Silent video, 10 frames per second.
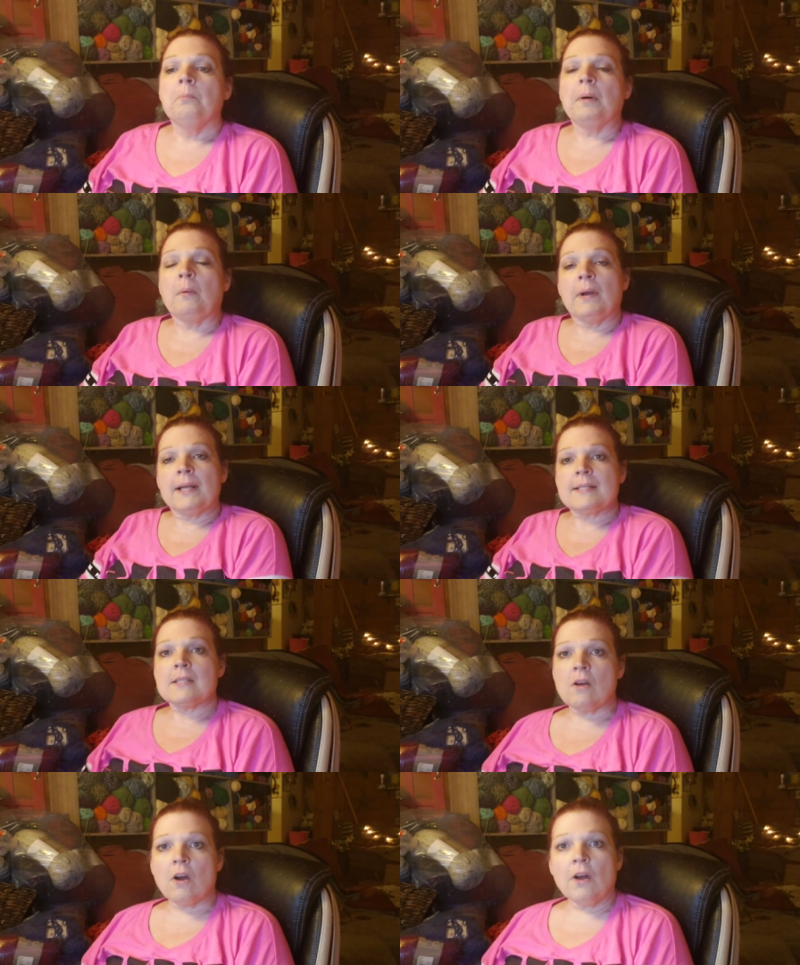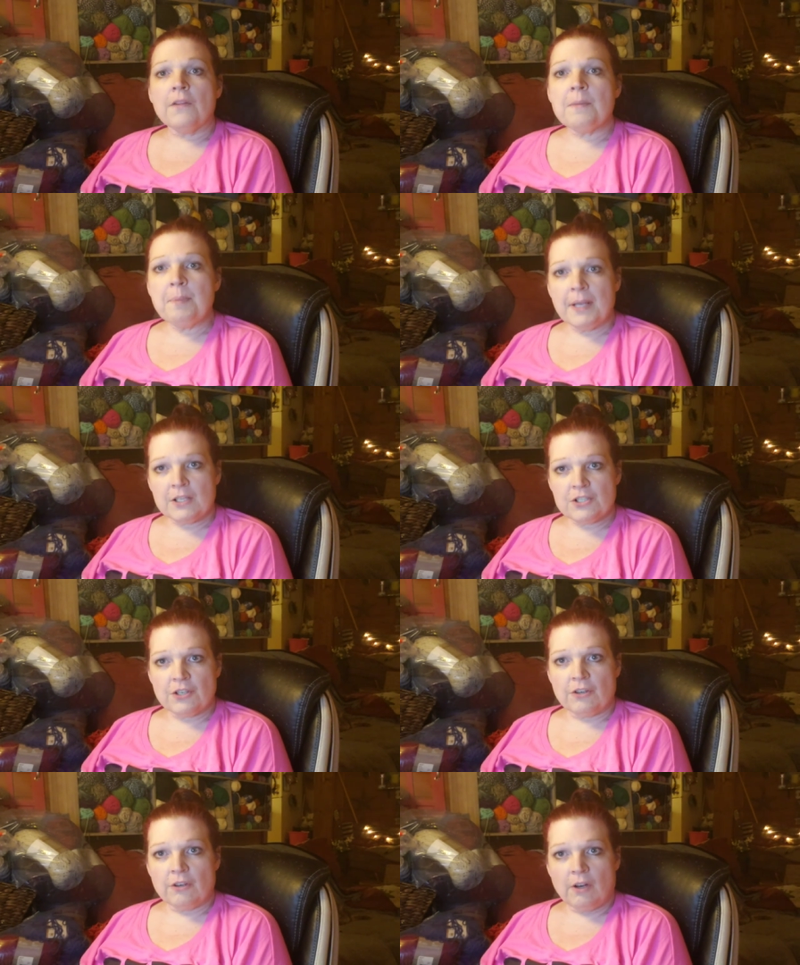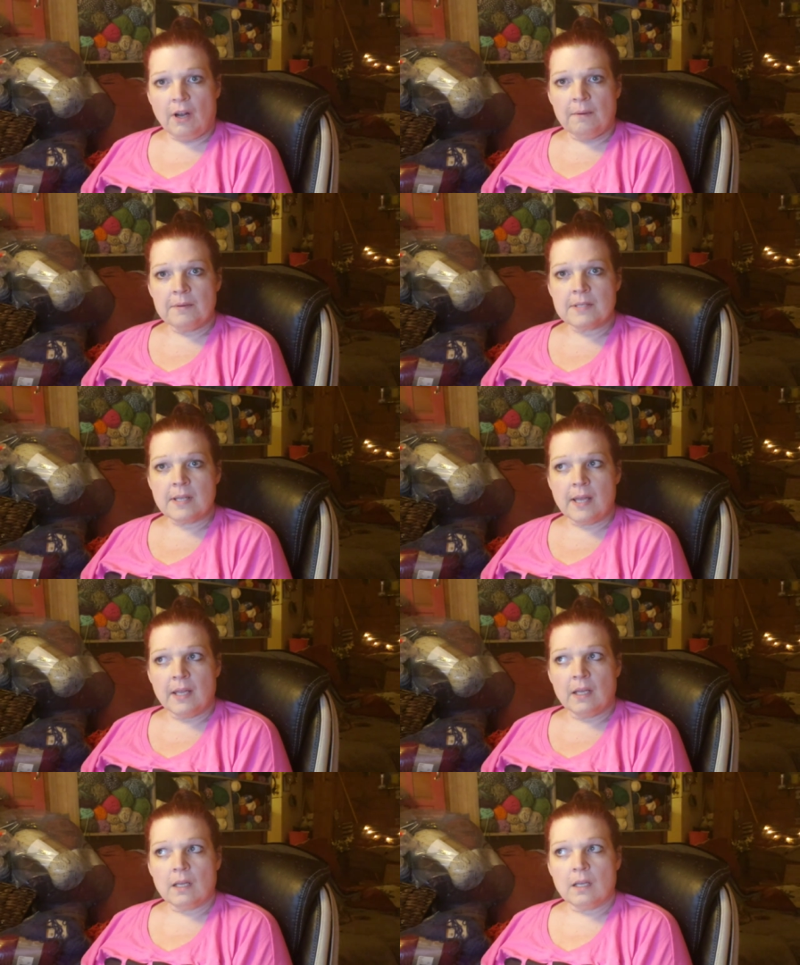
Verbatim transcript: But when I saw the picture, I was like,